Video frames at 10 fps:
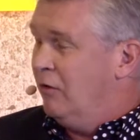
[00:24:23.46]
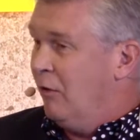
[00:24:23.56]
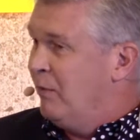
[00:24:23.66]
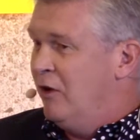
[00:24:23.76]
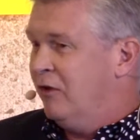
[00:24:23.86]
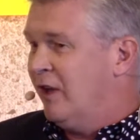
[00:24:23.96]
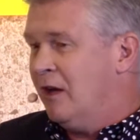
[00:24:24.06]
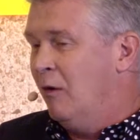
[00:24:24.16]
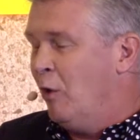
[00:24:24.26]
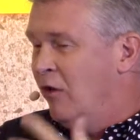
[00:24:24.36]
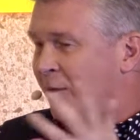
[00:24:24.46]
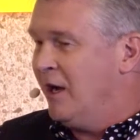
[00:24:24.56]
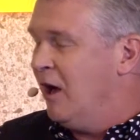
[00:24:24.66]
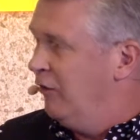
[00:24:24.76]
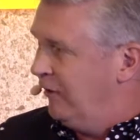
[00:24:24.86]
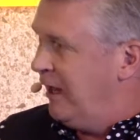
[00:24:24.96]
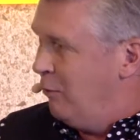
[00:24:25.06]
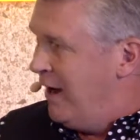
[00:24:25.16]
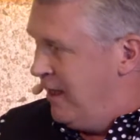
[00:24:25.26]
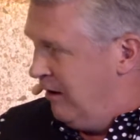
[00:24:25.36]
Not both, because one of them I can't tell
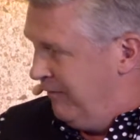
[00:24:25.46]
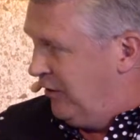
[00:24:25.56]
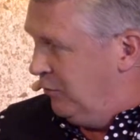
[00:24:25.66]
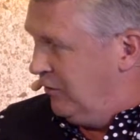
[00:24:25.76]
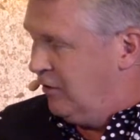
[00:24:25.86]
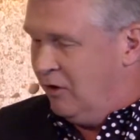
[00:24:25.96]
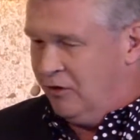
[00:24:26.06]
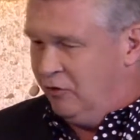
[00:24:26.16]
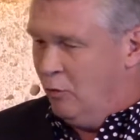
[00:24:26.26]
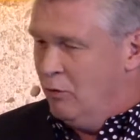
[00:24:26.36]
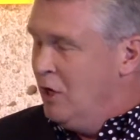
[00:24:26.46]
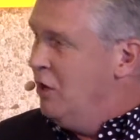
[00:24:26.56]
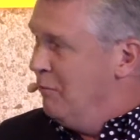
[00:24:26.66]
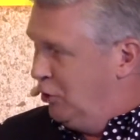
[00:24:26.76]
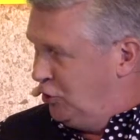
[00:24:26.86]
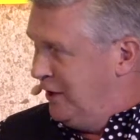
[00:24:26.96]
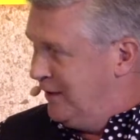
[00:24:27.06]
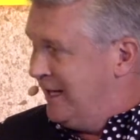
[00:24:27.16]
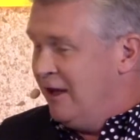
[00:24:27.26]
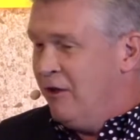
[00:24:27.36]
where their investment have gone, because it's all mushed in
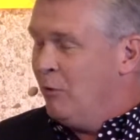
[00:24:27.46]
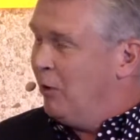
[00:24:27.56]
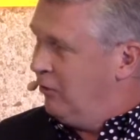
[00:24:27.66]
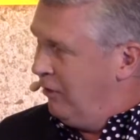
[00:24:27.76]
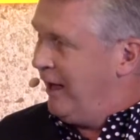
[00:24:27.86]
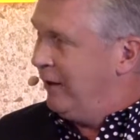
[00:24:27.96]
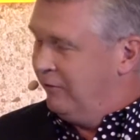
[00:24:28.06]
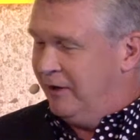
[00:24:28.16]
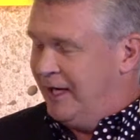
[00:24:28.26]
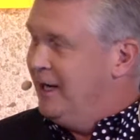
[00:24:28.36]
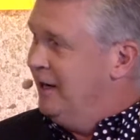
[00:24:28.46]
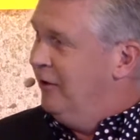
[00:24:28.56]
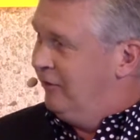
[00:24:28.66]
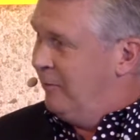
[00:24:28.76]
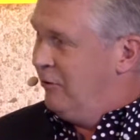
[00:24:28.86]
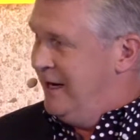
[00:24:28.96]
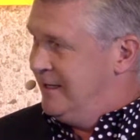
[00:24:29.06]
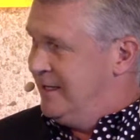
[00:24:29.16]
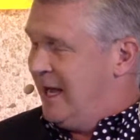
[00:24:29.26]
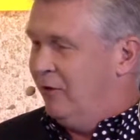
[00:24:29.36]
together. The other one, thankfully,
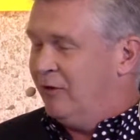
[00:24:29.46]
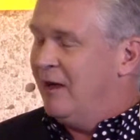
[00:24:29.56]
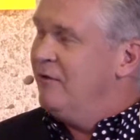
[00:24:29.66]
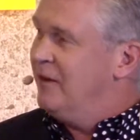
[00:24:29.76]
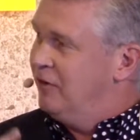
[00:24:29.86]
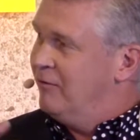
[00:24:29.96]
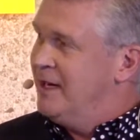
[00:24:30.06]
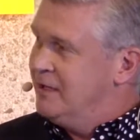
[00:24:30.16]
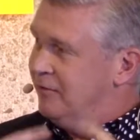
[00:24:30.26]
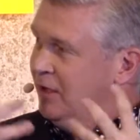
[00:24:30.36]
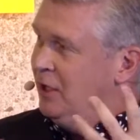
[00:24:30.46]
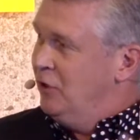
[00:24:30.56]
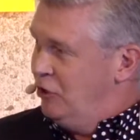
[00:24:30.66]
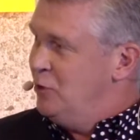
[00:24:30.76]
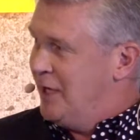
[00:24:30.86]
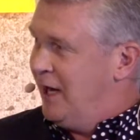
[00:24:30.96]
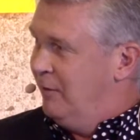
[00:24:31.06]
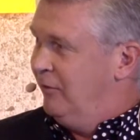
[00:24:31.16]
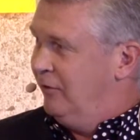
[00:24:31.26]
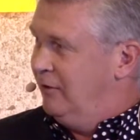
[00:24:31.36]
separates it out. So I've invested at a rate of 2
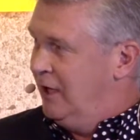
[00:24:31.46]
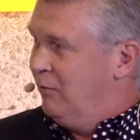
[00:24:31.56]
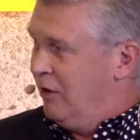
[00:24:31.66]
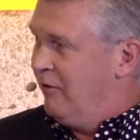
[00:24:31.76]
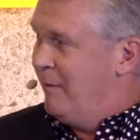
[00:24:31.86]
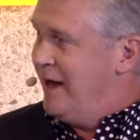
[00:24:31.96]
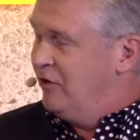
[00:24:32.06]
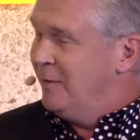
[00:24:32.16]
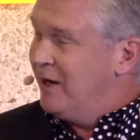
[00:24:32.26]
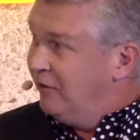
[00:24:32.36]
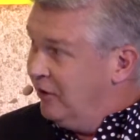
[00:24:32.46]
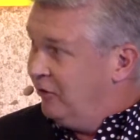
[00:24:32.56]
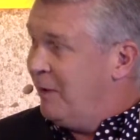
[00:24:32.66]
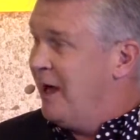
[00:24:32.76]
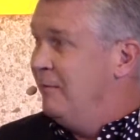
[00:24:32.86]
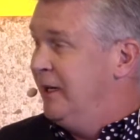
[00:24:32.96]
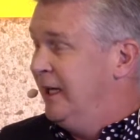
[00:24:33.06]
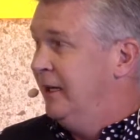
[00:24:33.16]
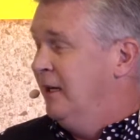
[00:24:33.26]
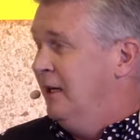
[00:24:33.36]
times, one of our major competitors, despite being